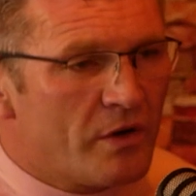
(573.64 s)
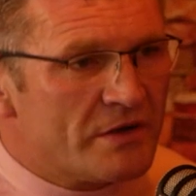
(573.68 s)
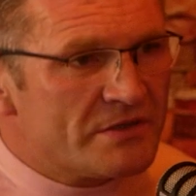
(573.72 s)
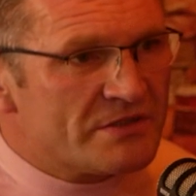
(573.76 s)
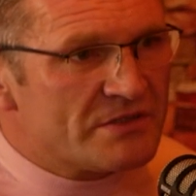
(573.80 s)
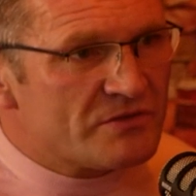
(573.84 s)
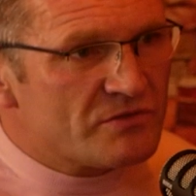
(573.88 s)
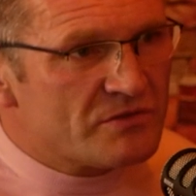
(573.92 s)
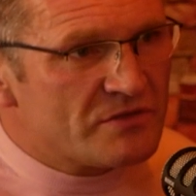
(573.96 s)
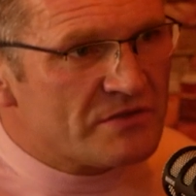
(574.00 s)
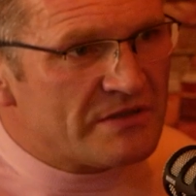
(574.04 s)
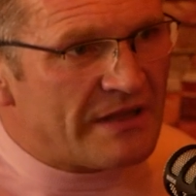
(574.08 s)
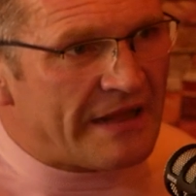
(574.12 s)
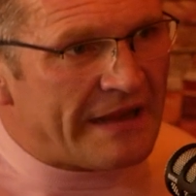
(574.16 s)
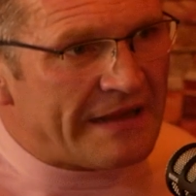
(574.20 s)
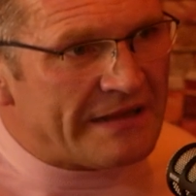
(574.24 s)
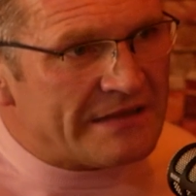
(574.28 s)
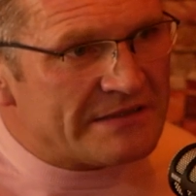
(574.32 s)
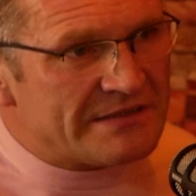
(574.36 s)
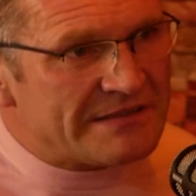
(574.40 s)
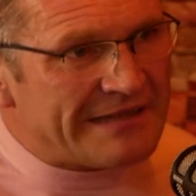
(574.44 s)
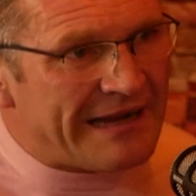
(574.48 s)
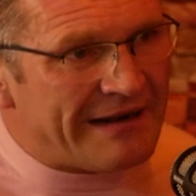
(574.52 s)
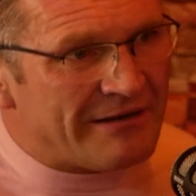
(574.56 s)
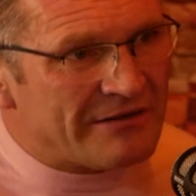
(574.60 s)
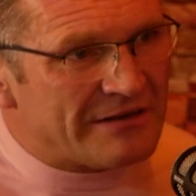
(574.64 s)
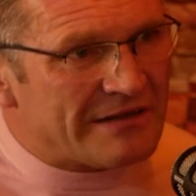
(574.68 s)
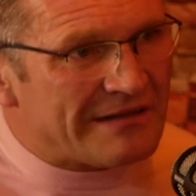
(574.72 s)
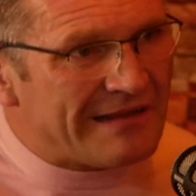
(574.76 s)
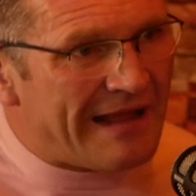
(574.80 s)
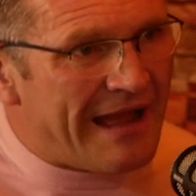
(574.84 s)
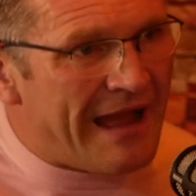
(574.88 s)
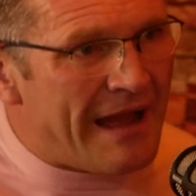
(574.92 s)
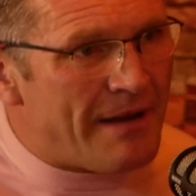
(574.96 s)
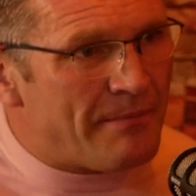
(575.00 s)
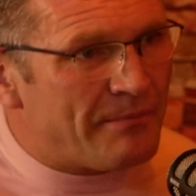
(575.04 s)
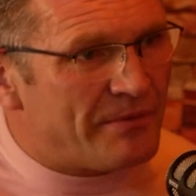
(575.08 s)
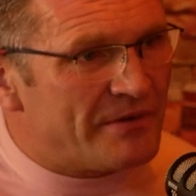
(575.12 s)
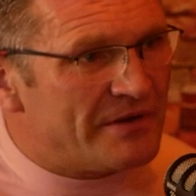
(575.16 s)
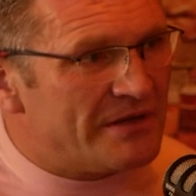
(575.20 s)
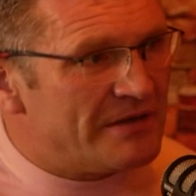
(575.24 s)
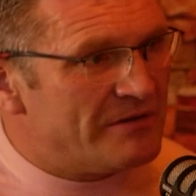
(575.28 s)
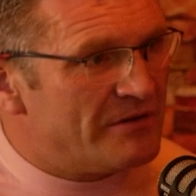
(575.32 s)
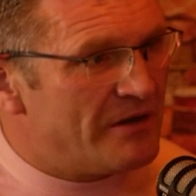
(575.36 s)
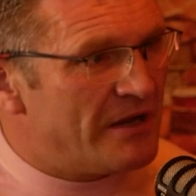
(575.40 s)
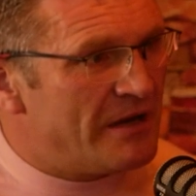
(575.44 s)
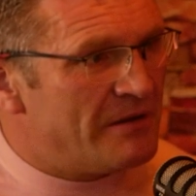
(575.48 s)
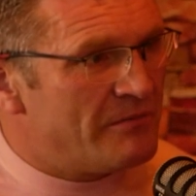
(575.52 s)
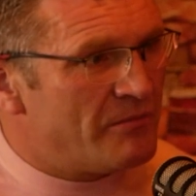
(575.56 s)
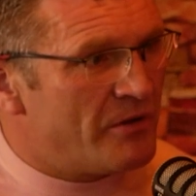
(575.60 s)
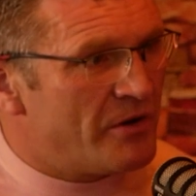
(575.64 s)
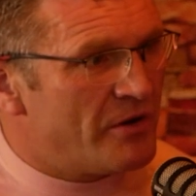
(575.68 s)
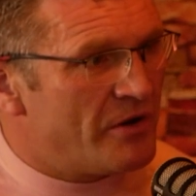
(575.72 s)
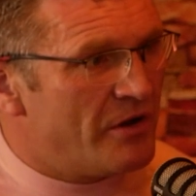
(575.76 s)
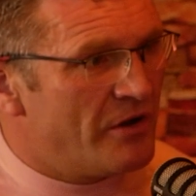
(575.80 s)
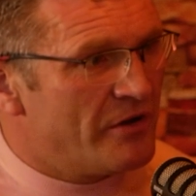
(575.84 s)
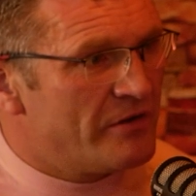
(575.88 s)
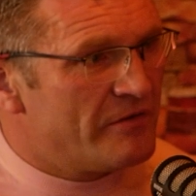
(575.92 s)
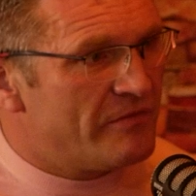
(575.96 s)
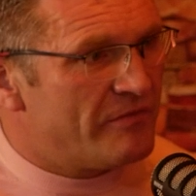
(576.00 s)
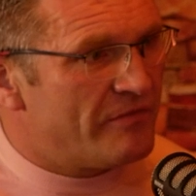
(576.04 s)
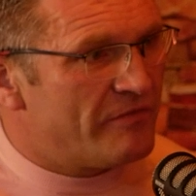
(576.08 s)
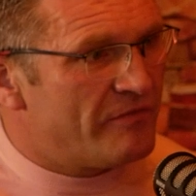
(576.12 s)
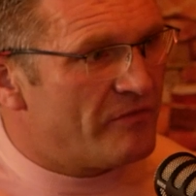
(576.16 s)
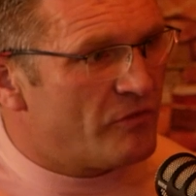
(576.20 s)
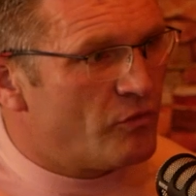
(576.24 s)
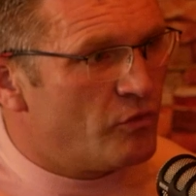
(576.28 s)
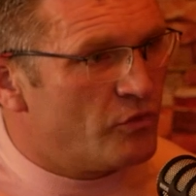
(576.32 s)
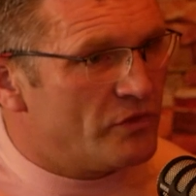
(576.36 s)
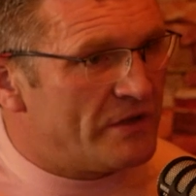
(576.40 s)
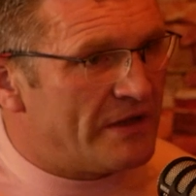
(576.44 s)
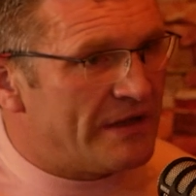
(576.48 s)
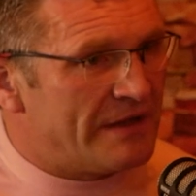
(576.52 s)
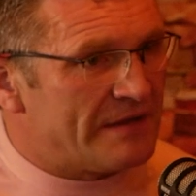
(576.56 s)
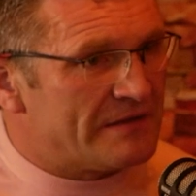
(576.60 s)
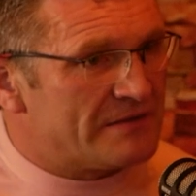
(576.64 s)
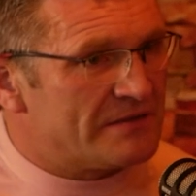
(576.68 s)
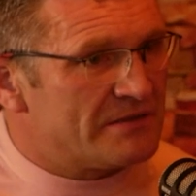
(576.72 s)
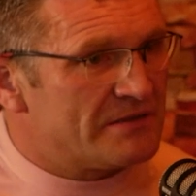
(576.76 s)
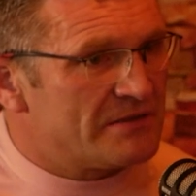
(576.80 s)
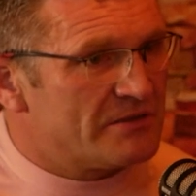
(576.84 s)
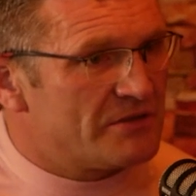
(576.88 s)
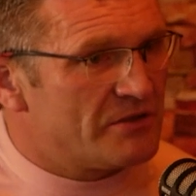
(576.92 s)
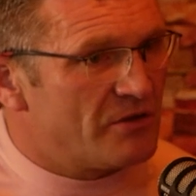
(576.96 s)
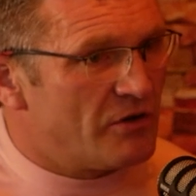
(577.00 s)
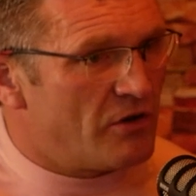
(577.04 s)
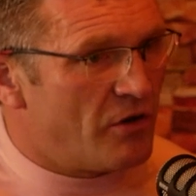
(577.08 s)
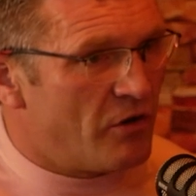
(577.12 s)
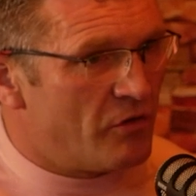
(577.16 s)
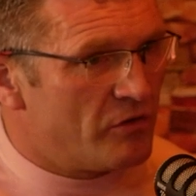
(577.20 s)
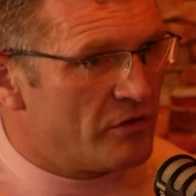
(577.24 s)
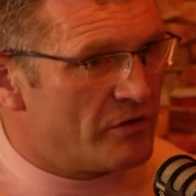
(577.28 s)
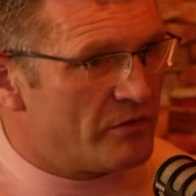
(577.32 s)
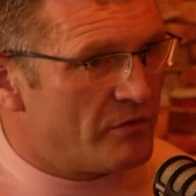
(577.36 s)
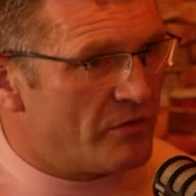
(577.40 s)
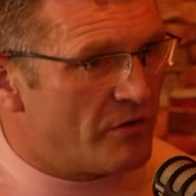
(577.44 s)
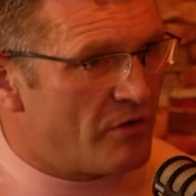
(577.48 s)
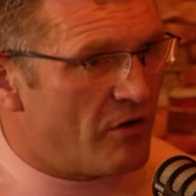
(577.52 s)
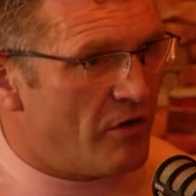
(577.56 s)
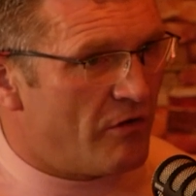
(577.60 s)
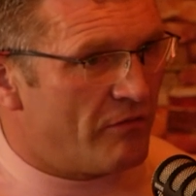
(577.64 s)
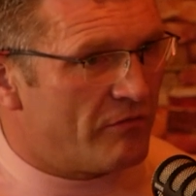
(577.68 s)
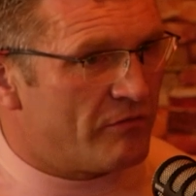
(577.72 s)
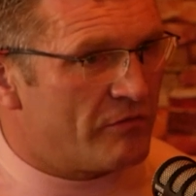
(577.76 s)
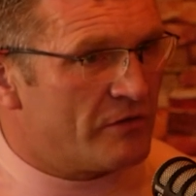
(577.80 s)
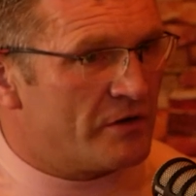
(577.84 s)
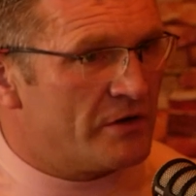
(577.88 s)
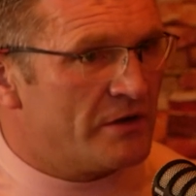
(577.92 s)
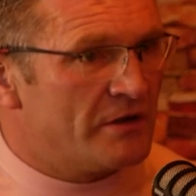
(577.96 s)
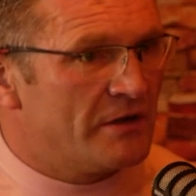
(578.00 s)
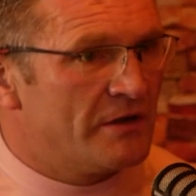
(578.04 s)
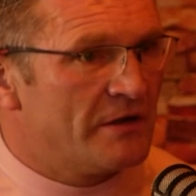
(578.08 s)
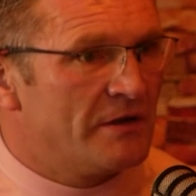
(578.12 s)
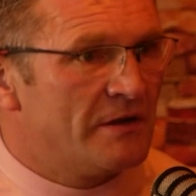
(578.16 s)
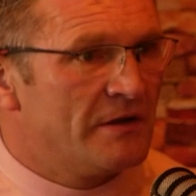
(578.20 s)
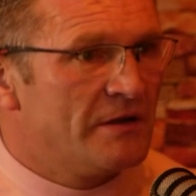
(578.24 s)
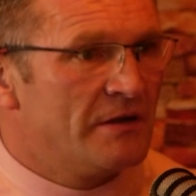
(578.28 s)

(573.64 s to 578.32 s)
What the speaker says: you know, as things started to happen in my life, good things, the early recovery,